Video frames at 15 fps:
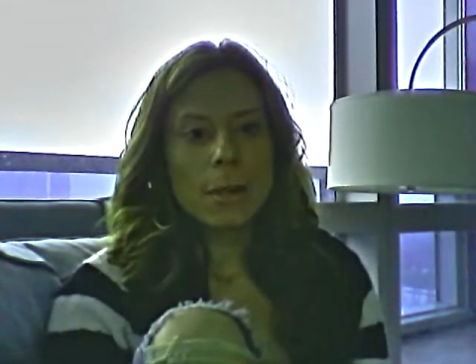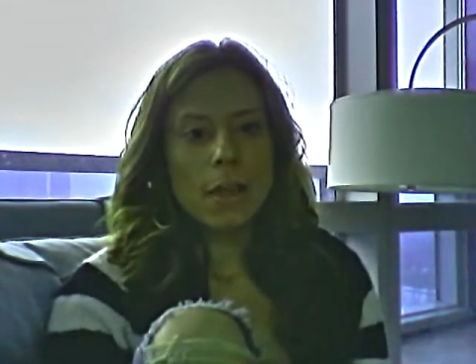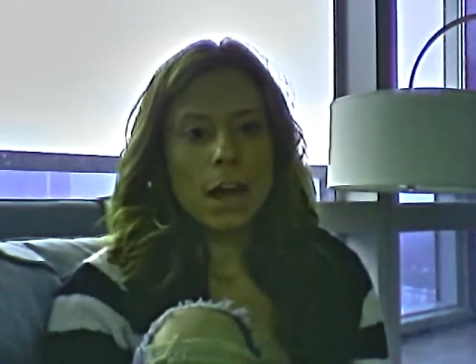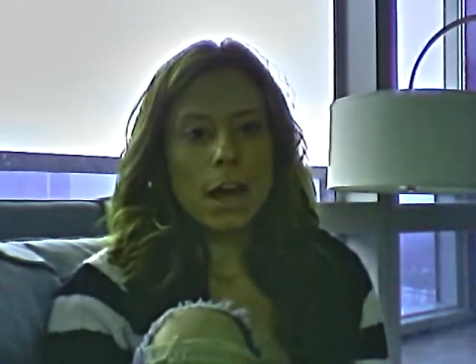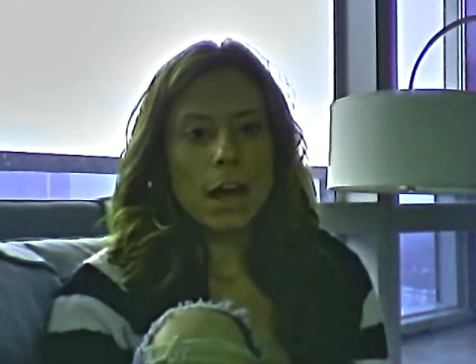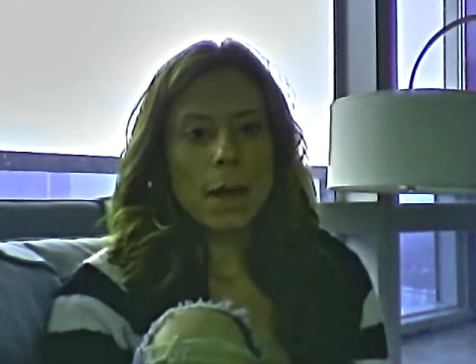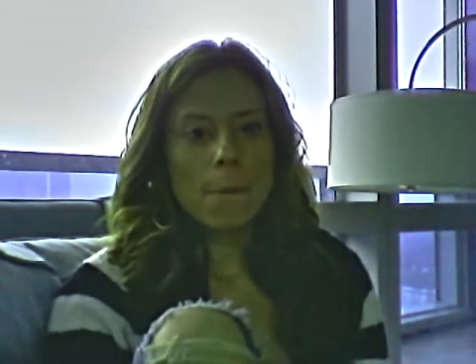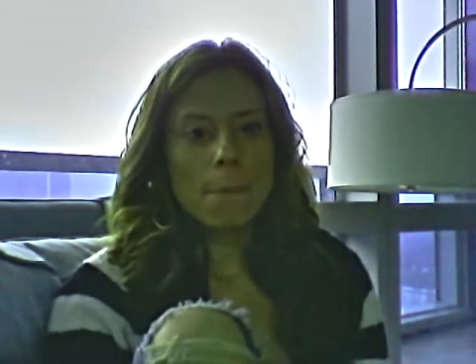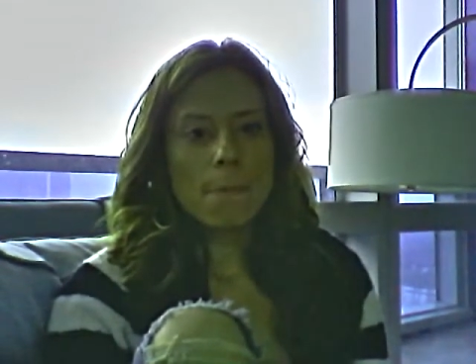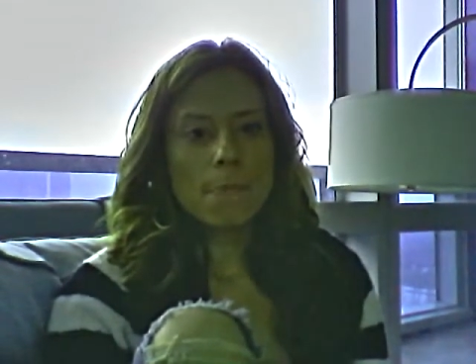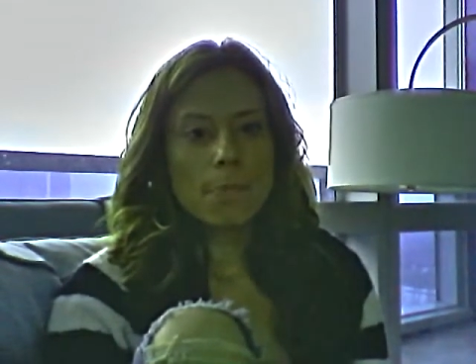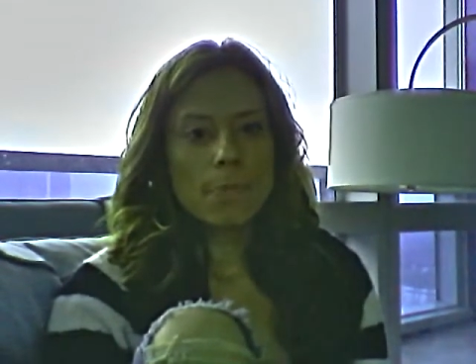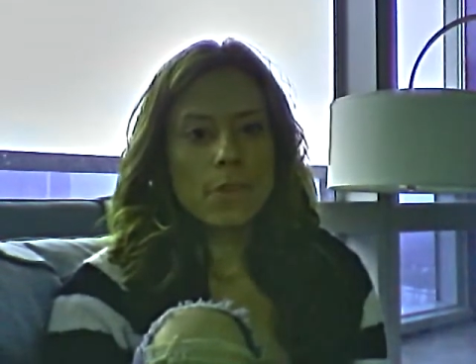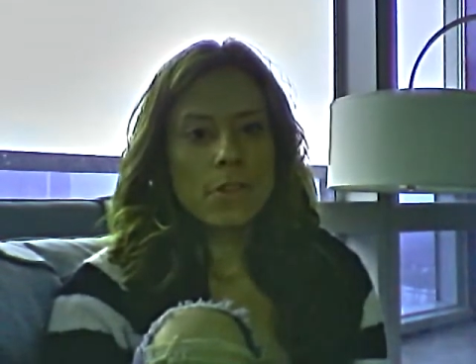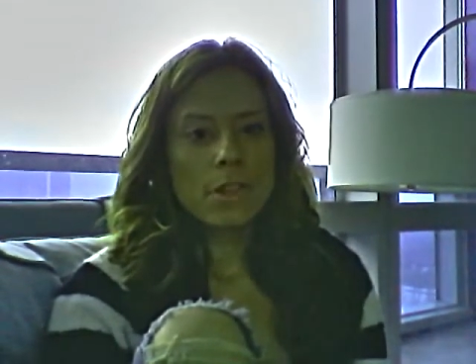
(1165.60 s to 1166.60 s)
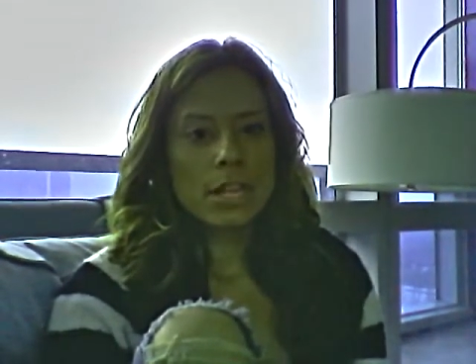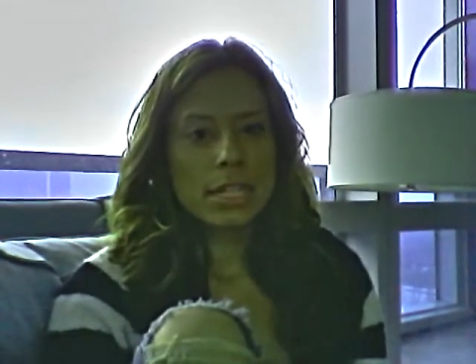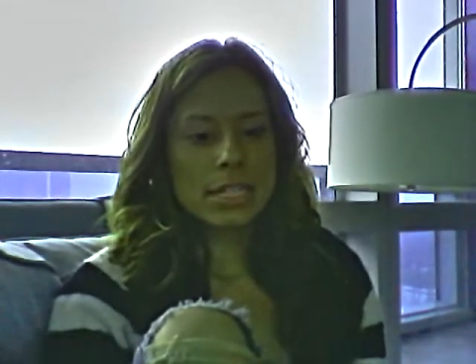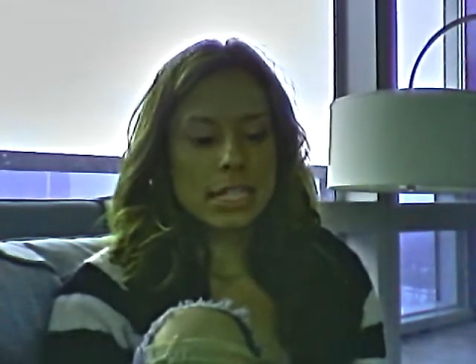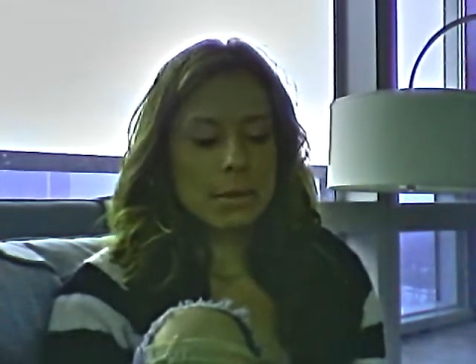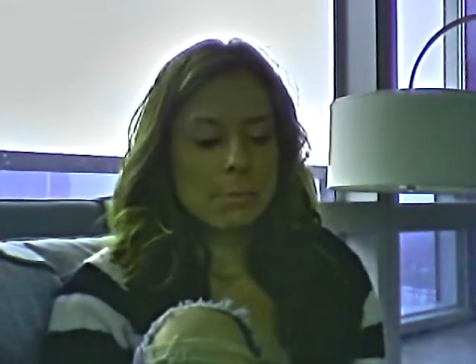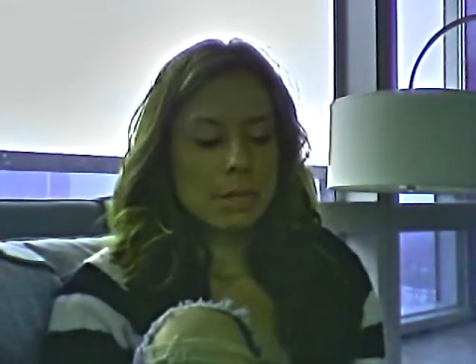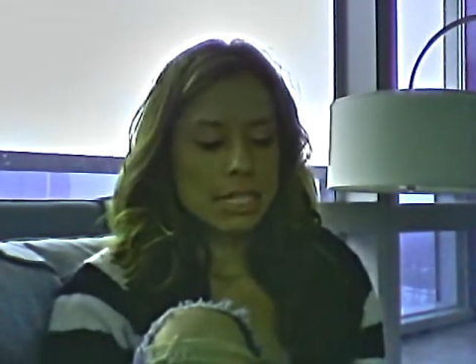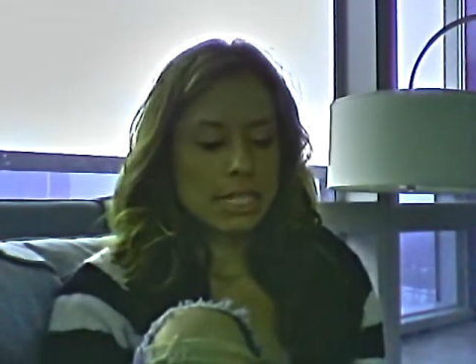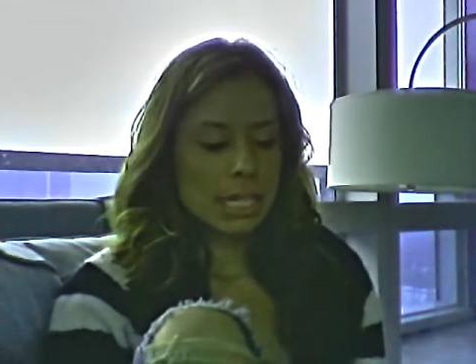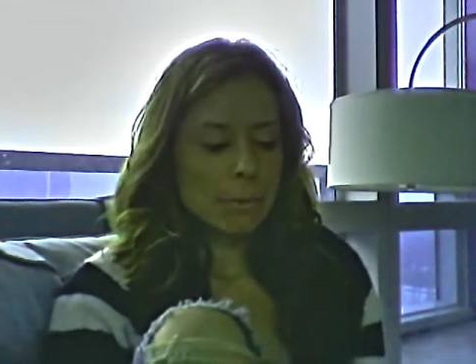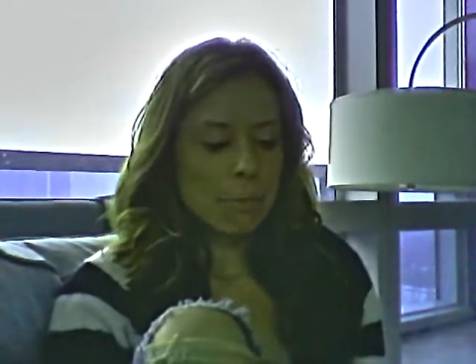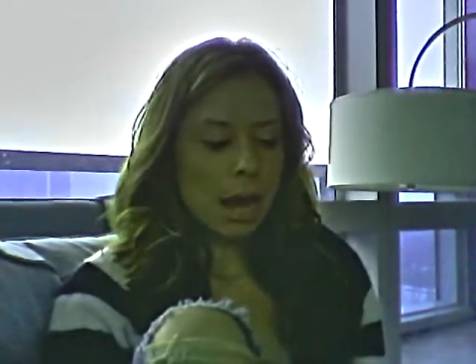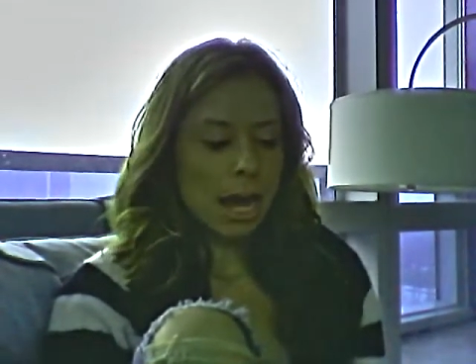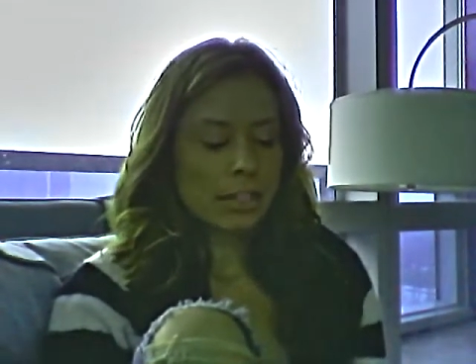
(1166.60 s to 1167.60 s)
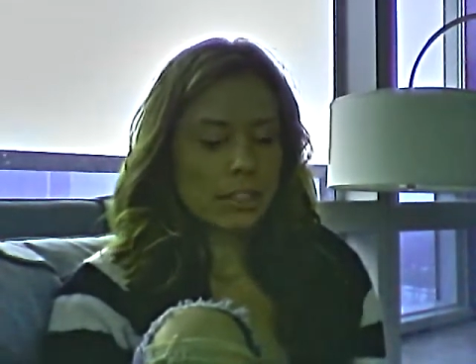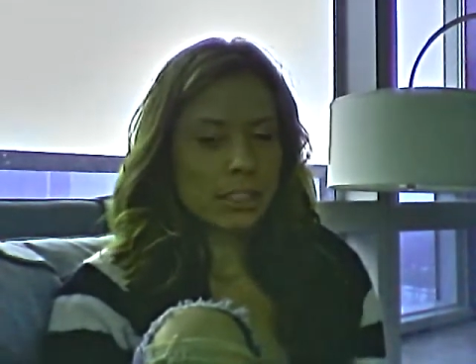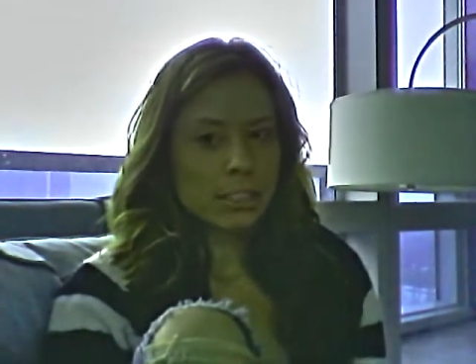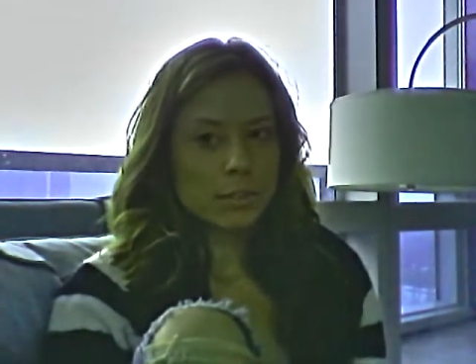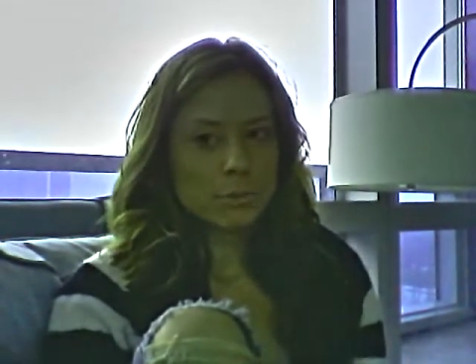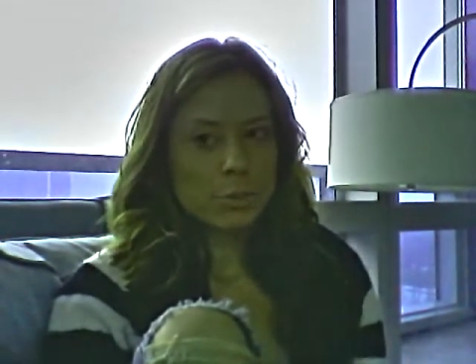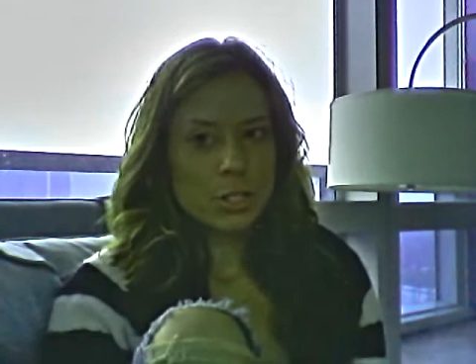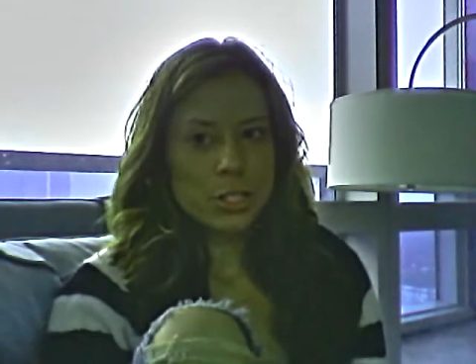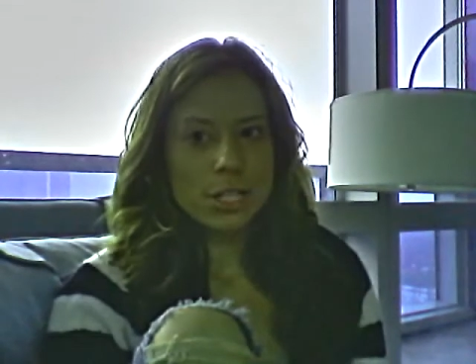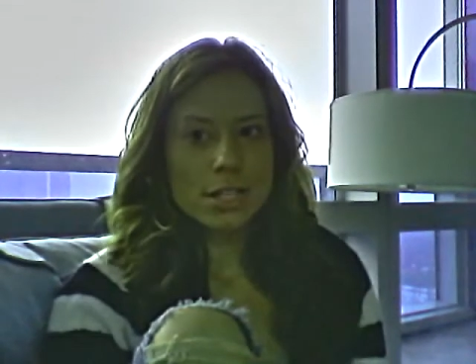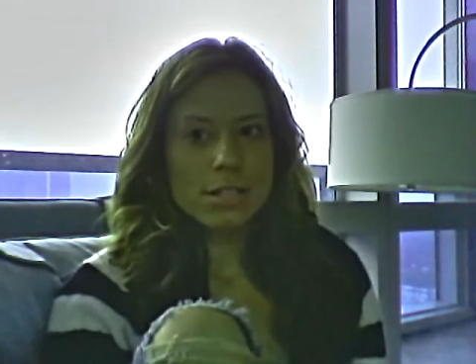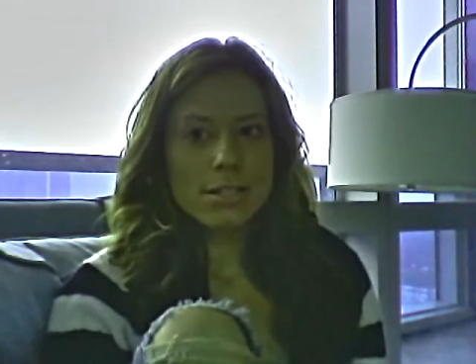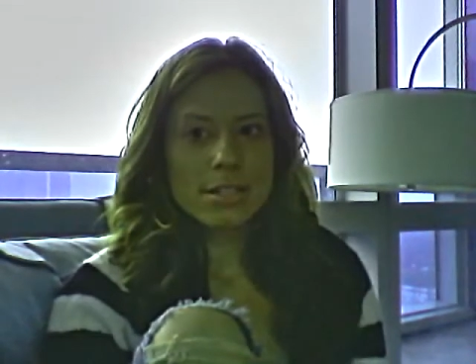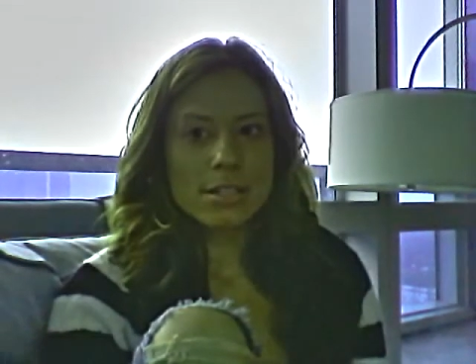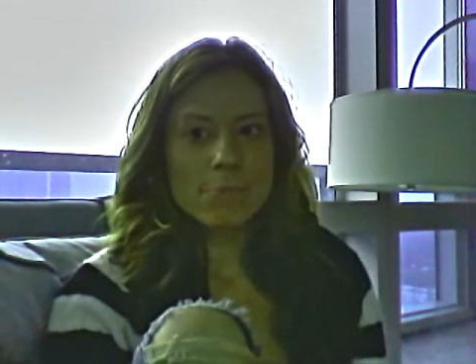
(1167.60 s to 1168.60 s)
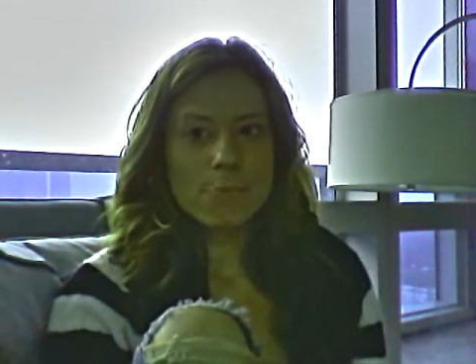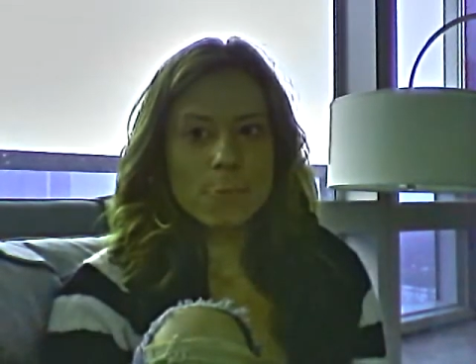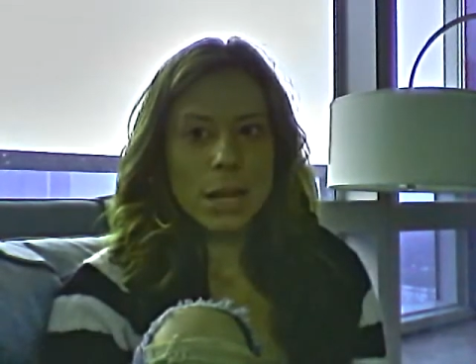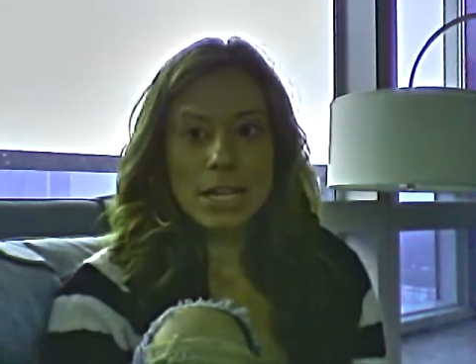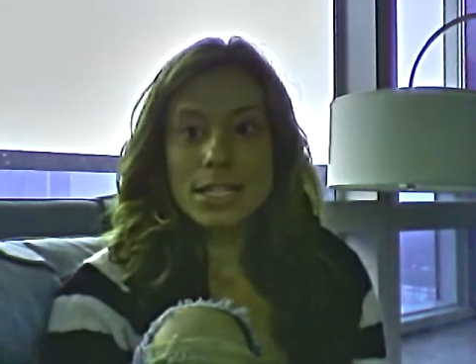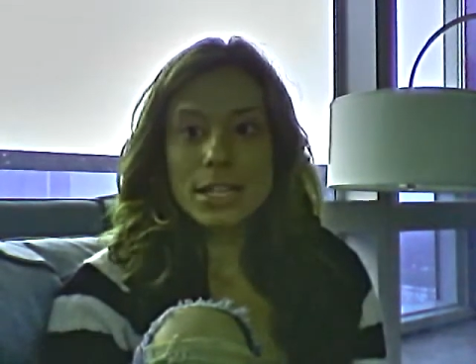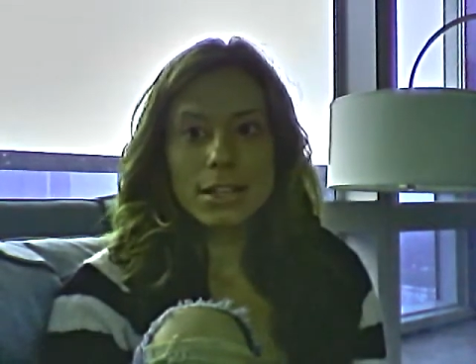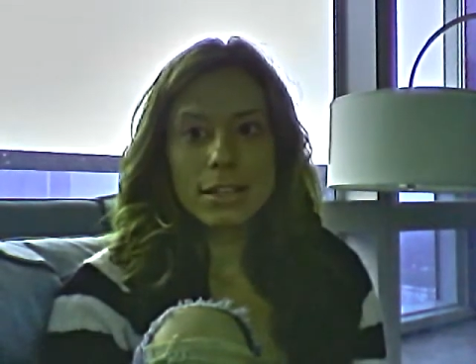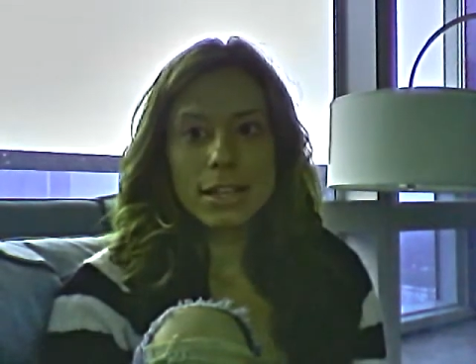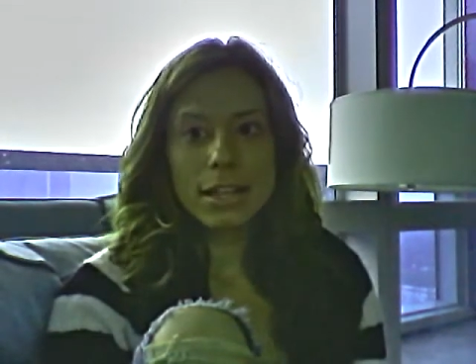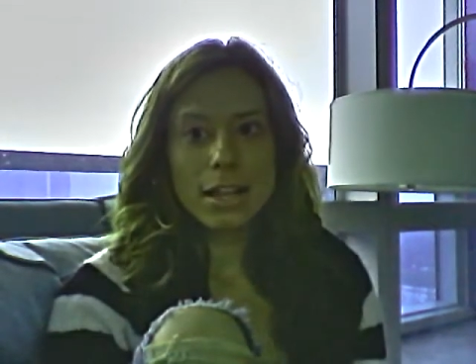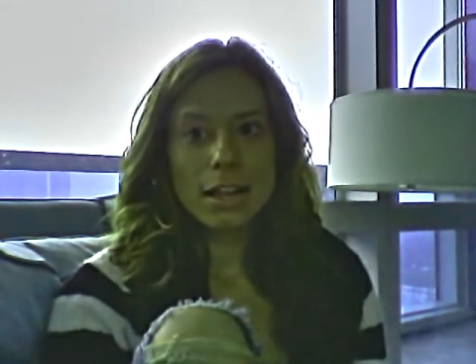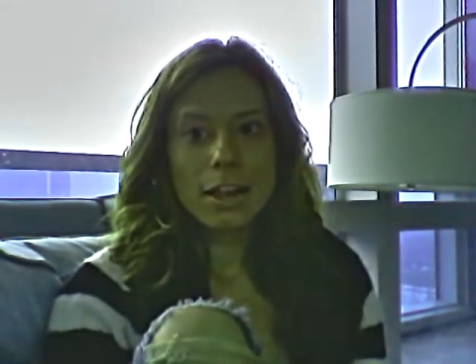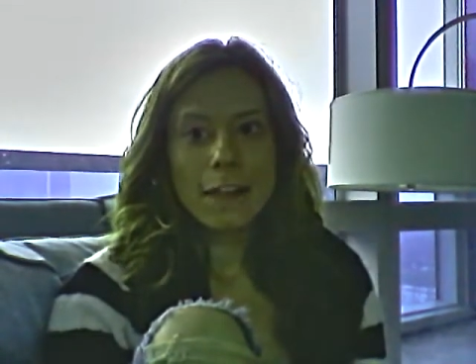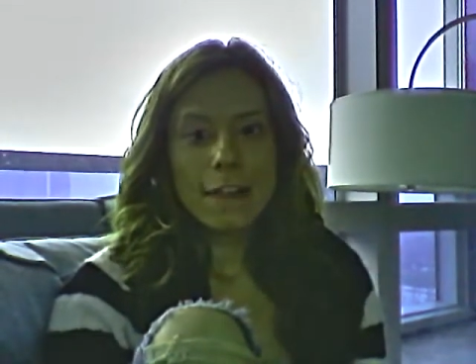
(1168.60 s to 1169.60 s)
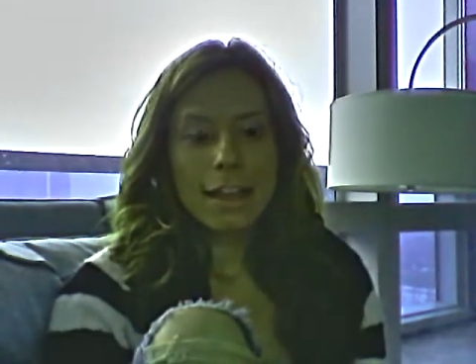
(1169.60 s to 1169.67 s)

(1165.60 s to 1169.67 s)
the DBT model, which is basically